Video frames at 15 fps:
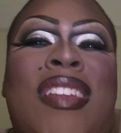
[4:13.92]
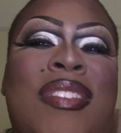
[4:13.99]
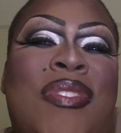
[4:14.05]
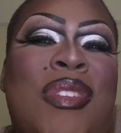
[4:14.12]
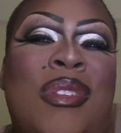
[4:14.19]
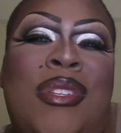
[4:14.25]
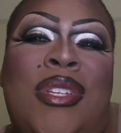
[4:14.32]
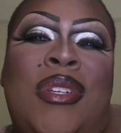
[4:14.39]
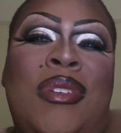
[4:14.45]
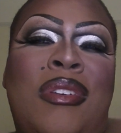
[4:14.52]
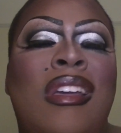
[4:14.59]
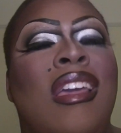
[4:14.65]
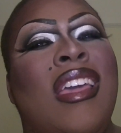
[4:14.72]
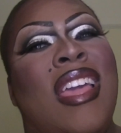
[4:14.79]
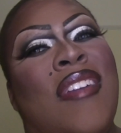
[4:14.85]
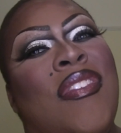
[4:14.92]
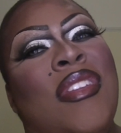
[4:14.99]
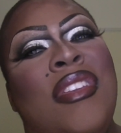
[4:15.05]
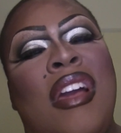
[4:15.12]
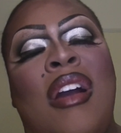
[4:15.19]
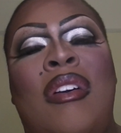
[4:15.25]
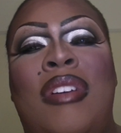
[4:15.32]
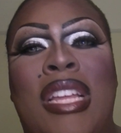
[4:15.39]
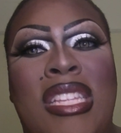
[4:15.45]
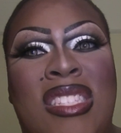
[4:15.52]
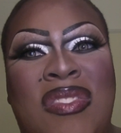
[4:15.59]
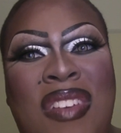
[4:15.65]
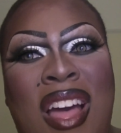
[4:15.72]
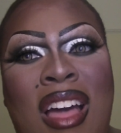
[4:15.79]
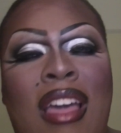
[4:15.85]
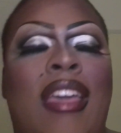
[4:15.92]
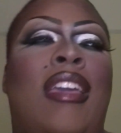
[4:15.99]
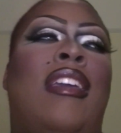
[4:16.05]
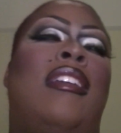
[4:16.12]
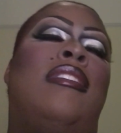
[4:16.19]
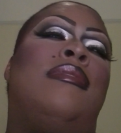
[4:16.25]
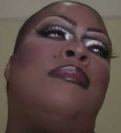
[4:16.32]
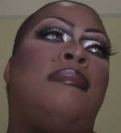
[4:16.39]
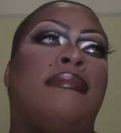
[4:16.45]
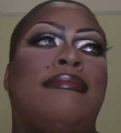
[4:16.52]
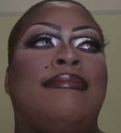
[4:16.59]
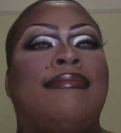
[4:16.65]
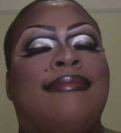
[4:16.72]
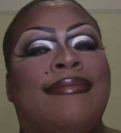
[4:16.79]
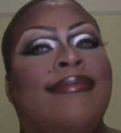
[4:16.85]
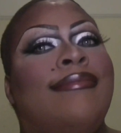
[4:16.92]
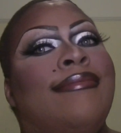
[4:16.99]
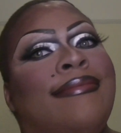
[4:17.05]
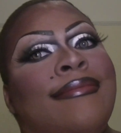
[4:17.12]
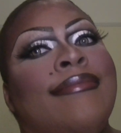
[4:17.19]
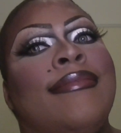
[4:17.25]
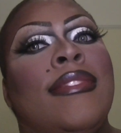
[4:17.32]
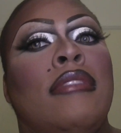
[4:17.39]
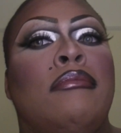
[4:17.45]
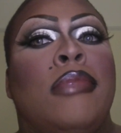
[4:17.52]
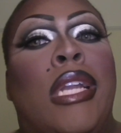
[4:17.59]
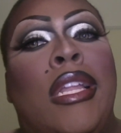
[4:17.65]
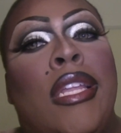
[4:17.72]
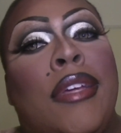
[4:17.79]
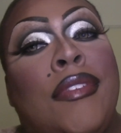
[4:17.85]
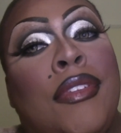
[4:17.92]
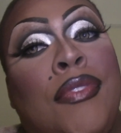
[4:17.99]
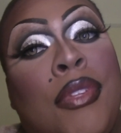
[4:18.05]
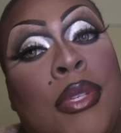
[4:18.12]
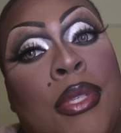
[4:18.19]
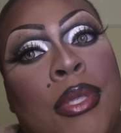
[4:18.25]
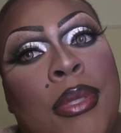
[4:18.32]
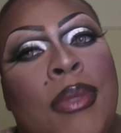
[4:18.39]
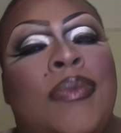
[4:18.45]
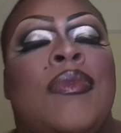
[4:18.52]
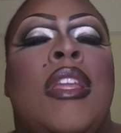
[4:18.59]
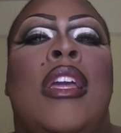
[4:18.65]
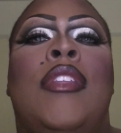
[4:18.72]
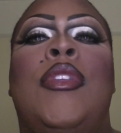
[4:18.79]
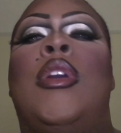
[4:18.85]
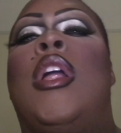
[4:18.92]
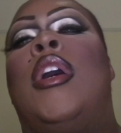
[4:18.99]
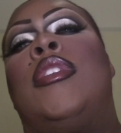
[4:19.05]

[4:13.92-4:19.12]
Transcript: it if you do. If you don't, it's fine but I love if you do. You can